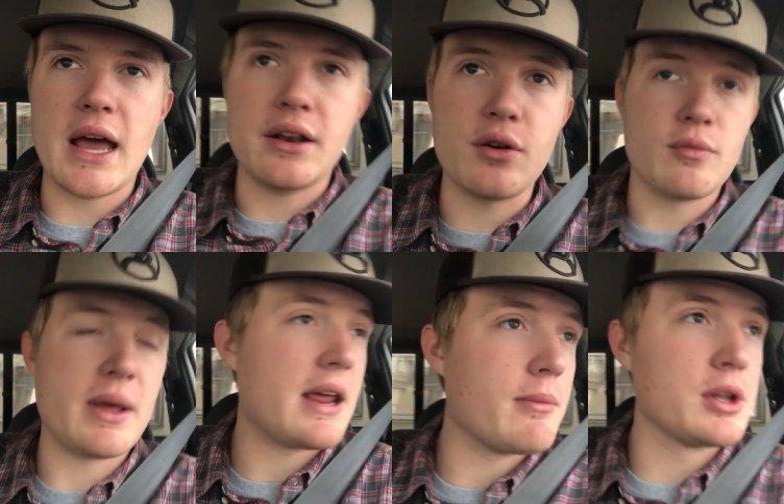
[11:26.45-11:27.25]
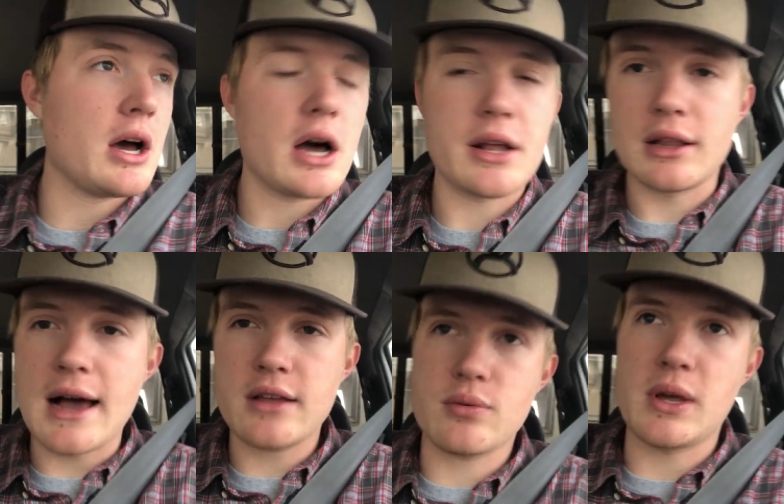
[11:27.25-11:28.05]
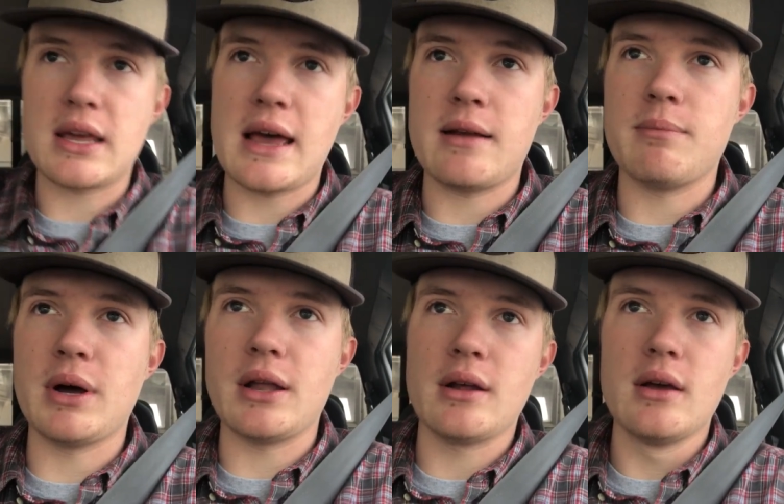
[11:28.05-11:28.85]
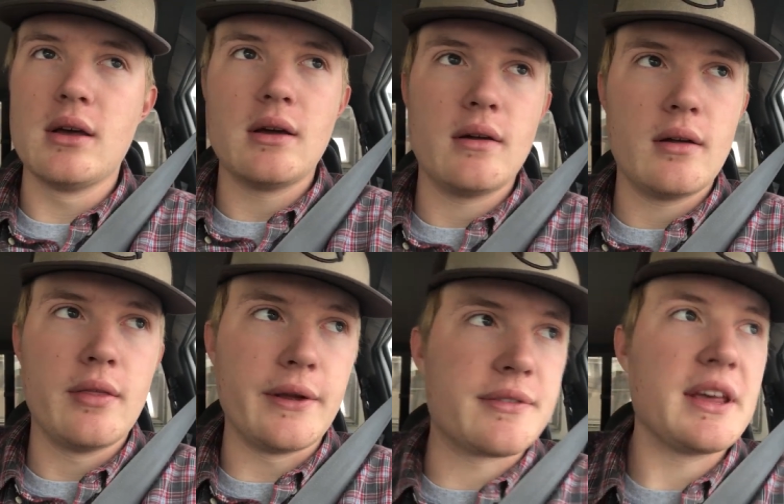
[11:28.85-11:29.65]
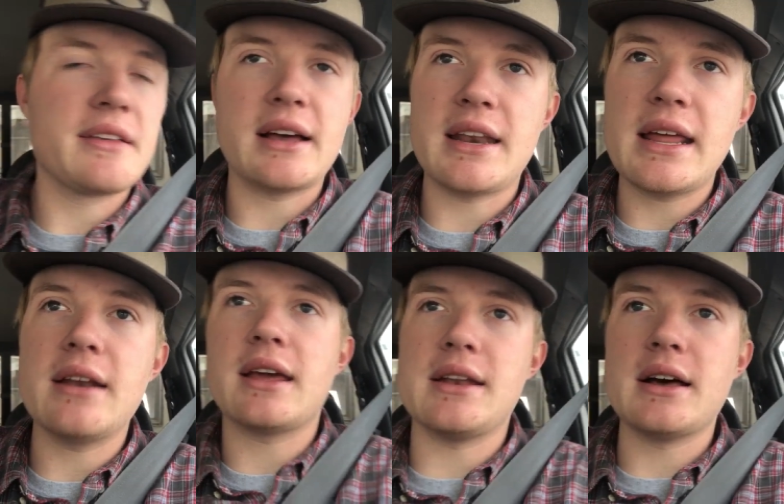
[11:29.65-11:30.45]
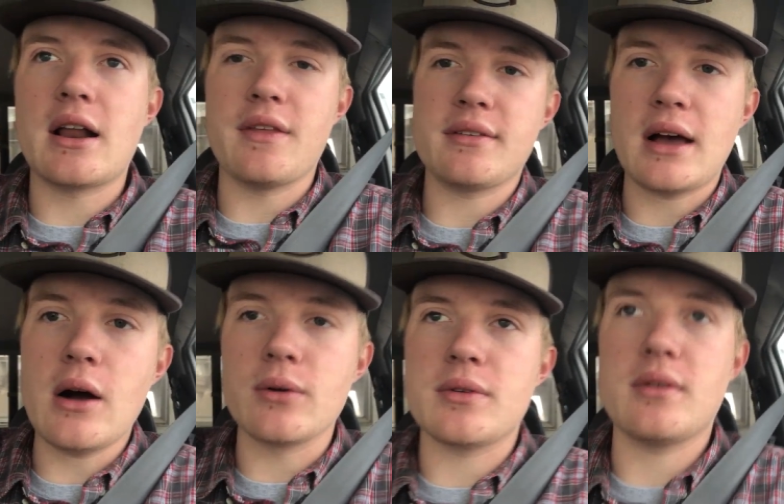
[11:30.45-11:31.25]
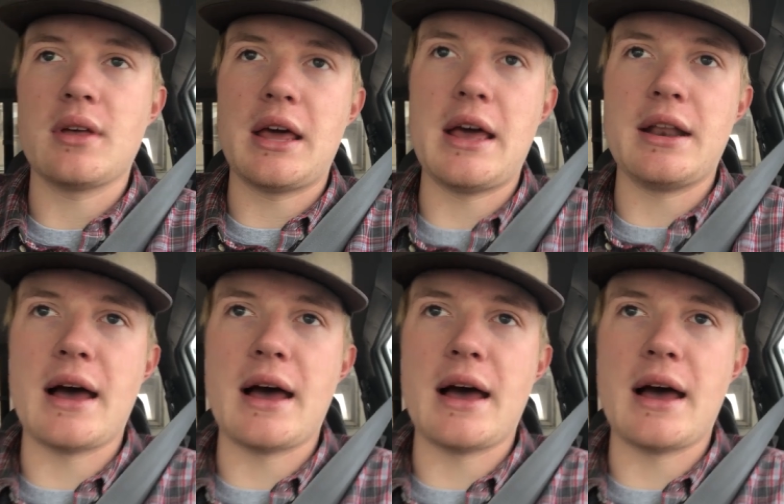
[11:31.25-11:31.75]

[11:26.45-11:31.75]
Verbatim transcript: had to have been able to hunt last weekend, but there's things I need to get done in this house, and